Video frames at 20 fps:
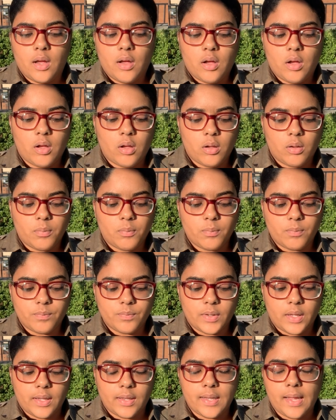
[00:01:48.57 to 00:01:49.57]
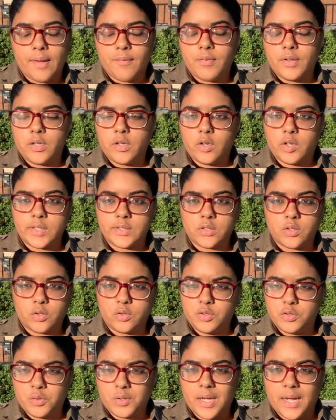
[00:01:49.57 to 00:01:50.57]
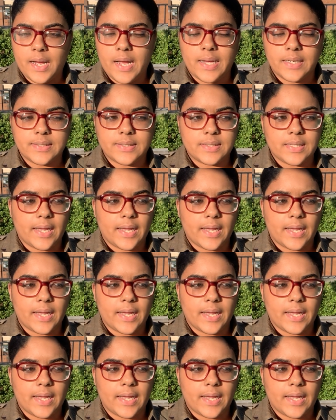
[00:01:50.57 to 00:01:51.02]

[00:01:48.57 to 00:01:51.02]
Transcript: in that video I told you guys